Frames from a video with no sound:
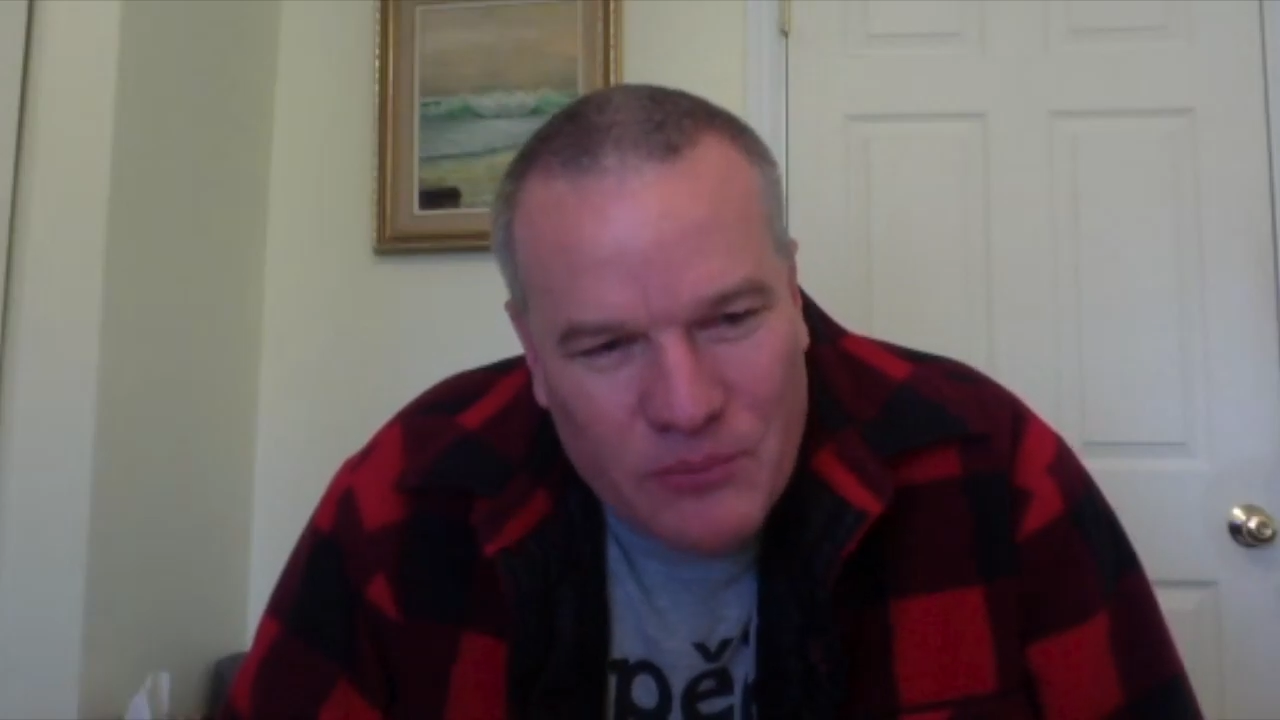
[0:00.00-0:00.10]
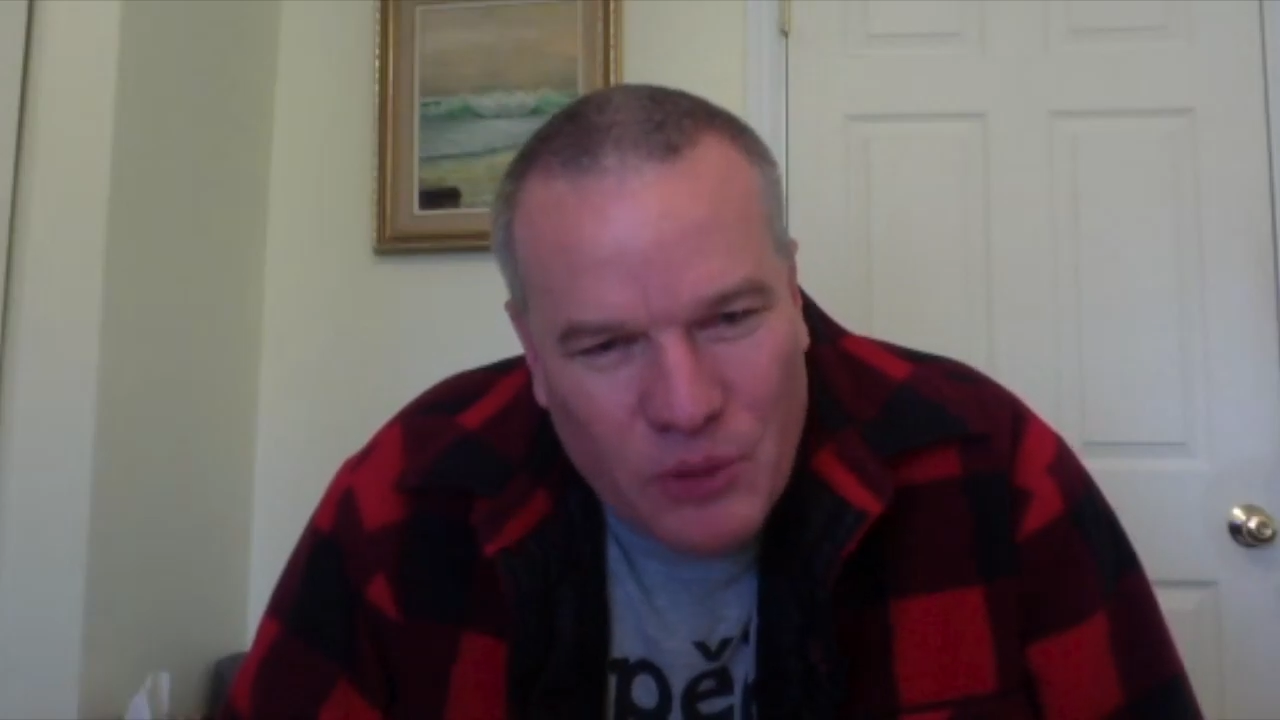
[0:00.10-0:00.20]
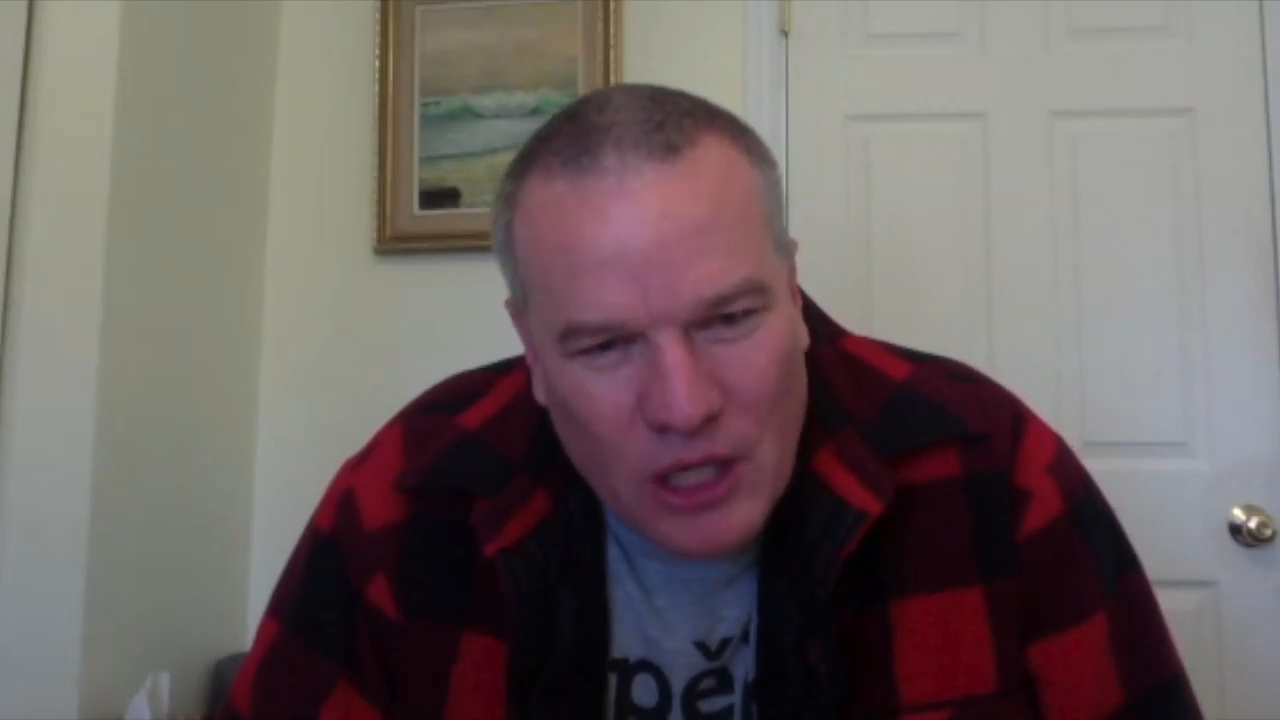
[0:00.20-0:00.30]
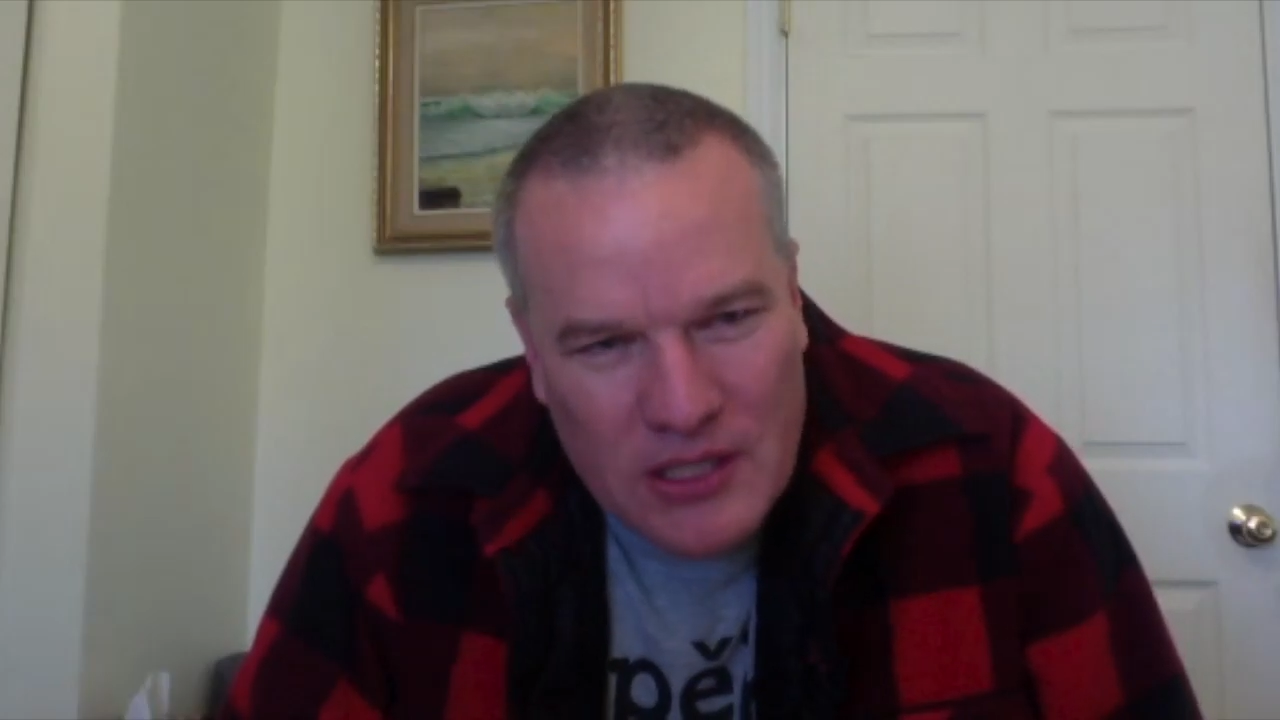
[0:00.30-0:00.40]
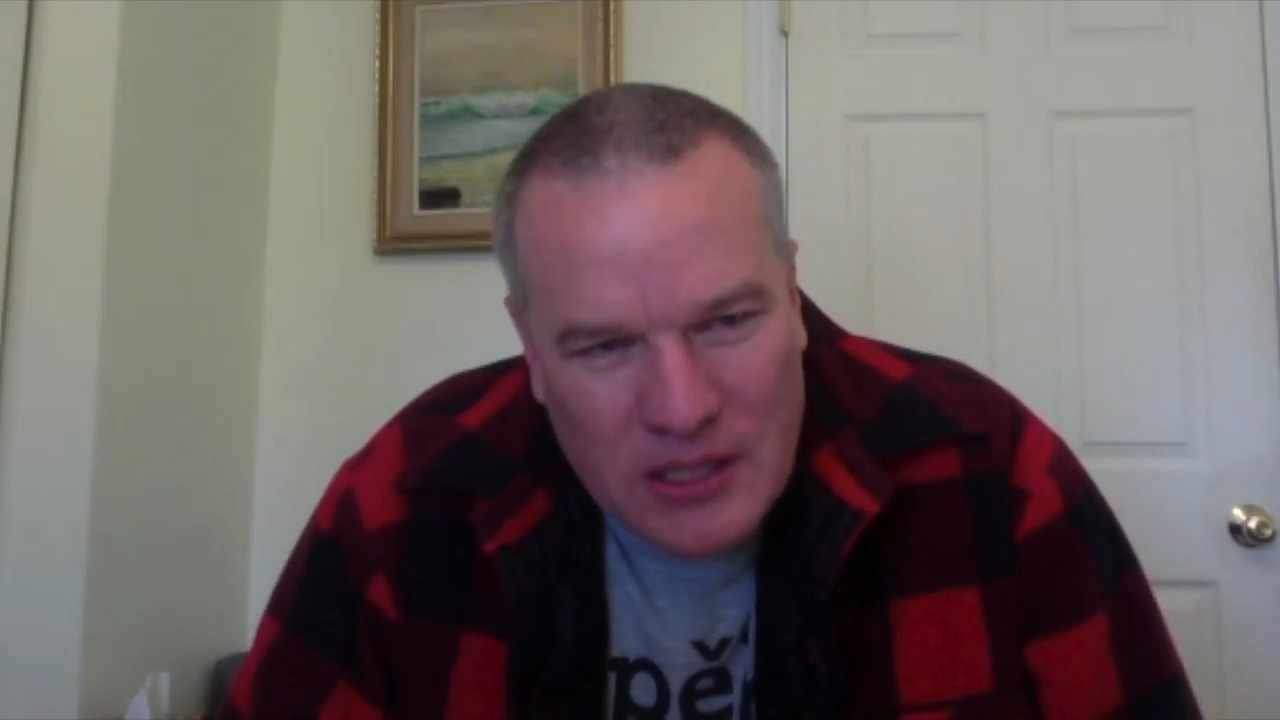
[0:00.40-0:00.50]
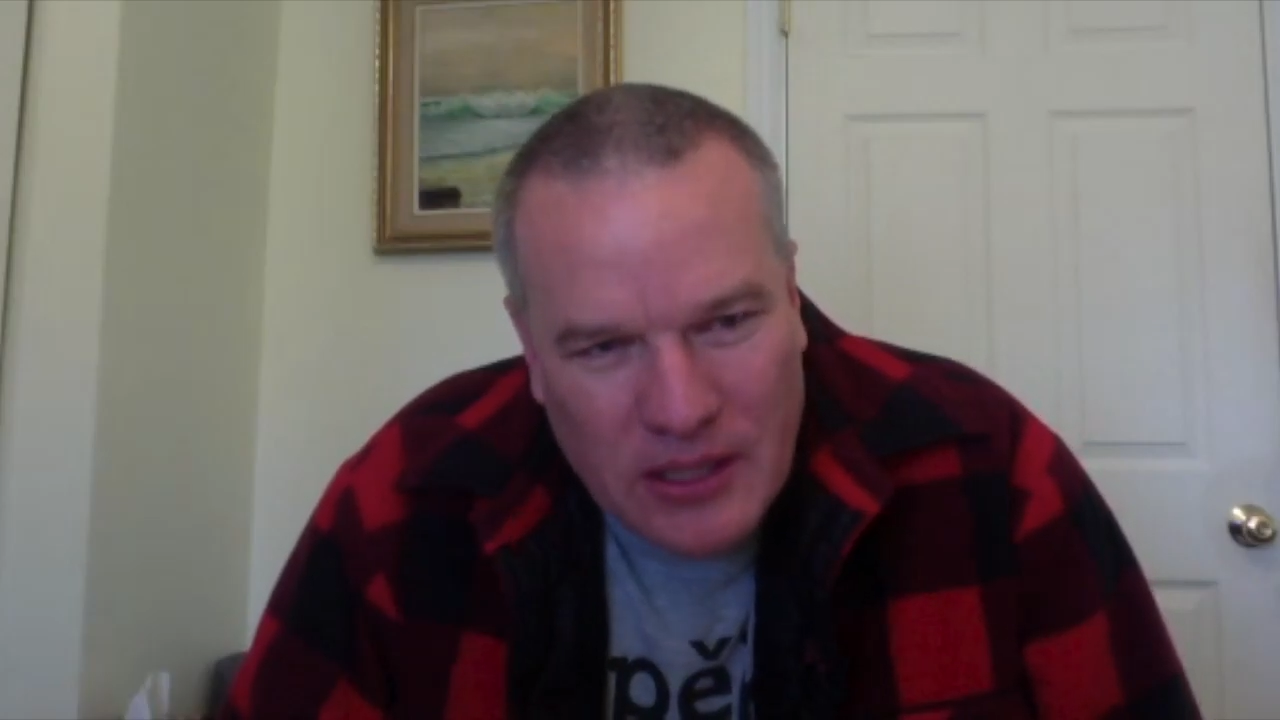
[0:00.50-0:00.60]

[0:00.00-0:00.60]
proxy.